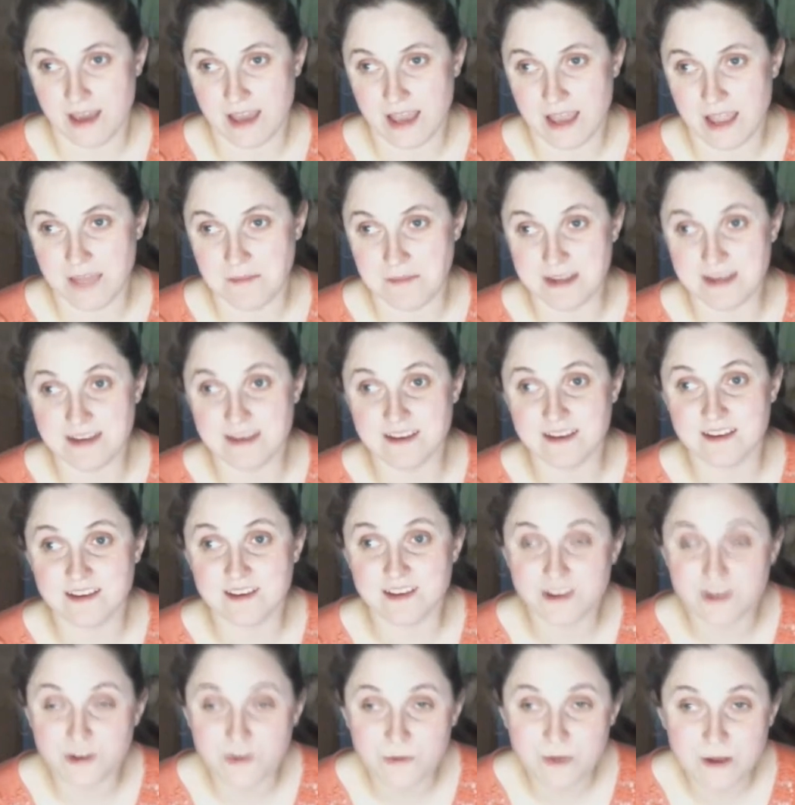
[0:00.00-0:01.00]
I made it
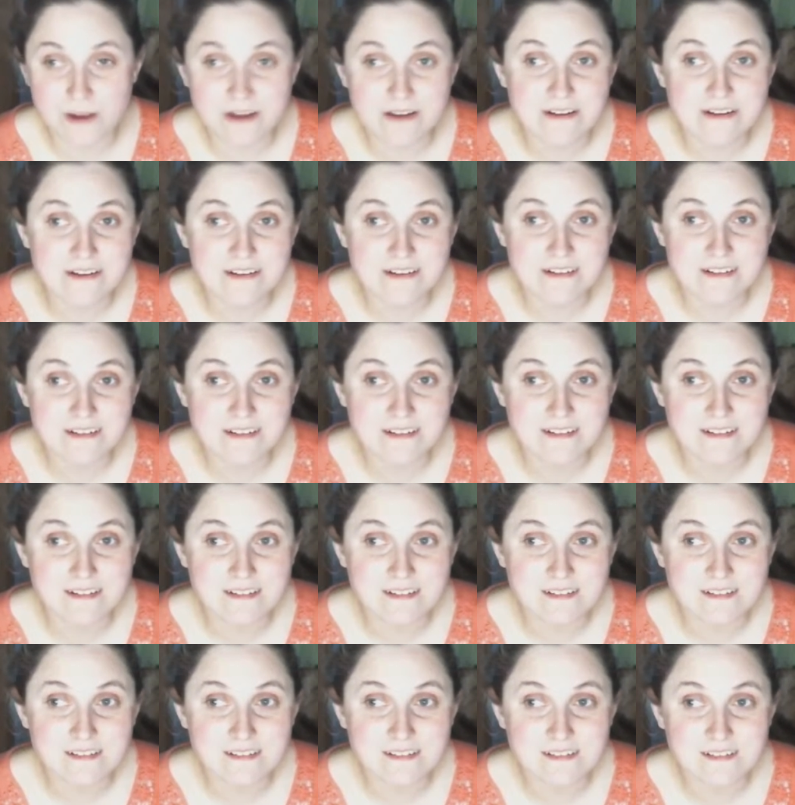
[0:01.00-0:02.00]
to 200,
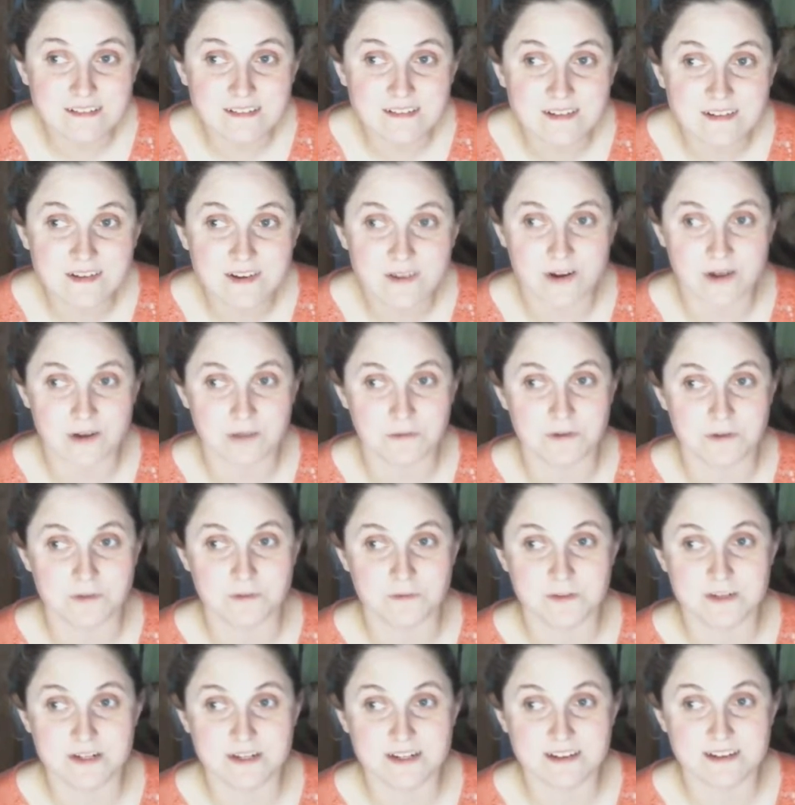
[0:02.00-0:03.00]
or I was
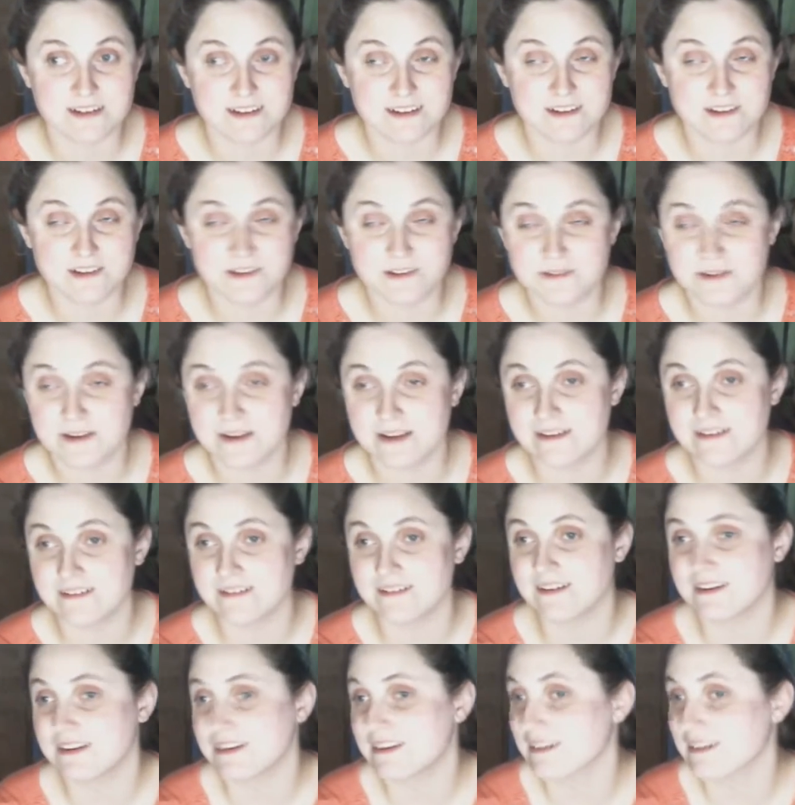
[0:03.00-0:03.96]
working on 200.